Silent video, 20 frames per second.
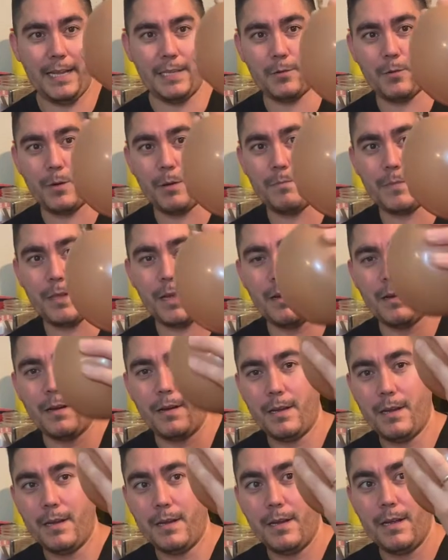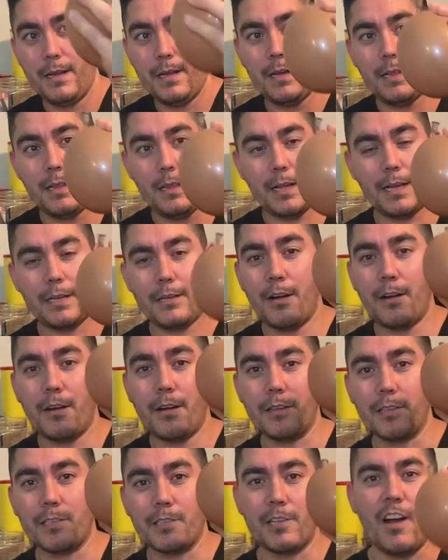strip there, like a
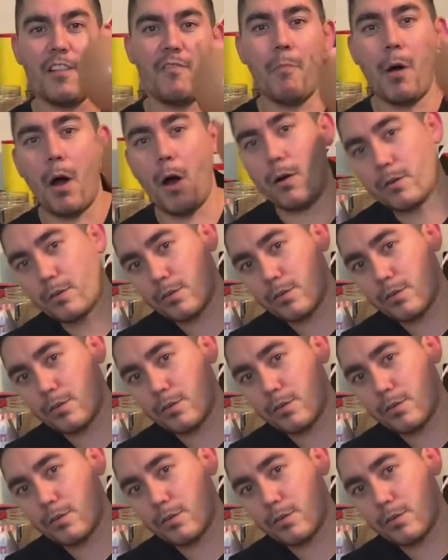doggone softball,